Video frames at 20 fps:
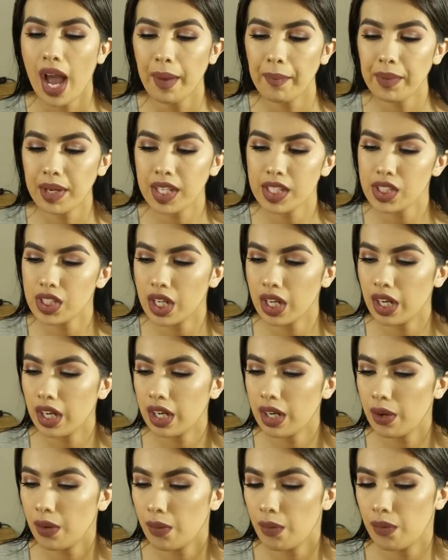I'm going to
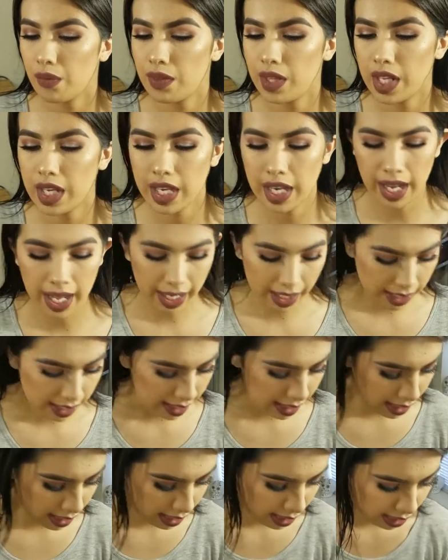share the
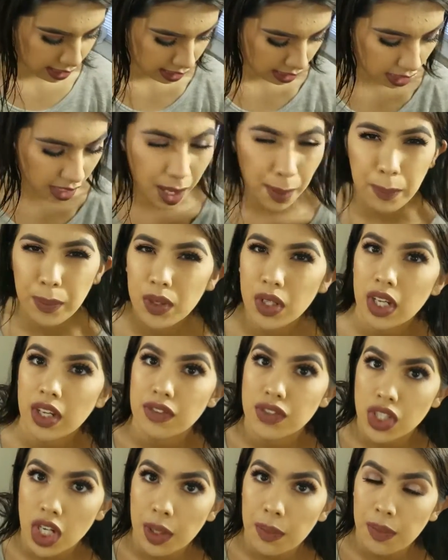next couple
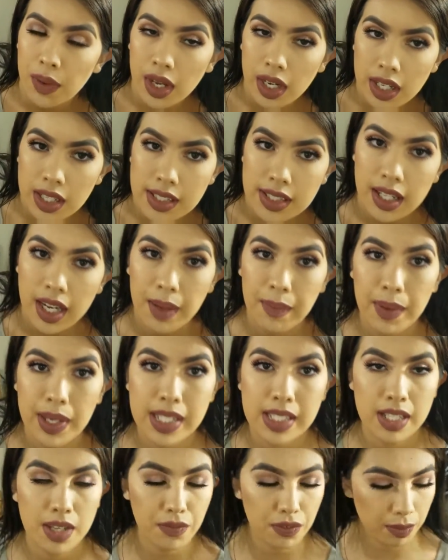of Tarte products that I
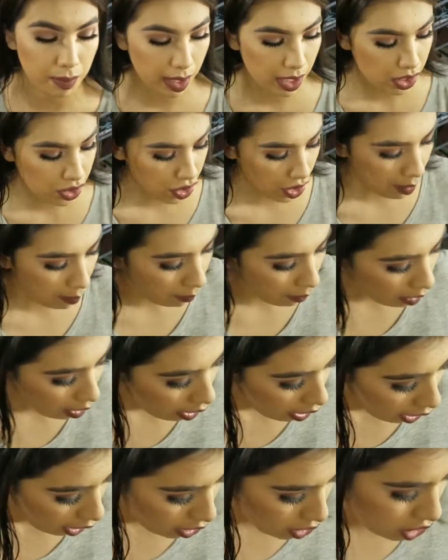picked up for my trip
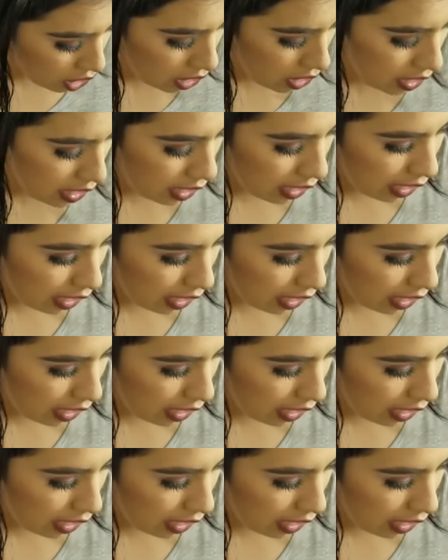just to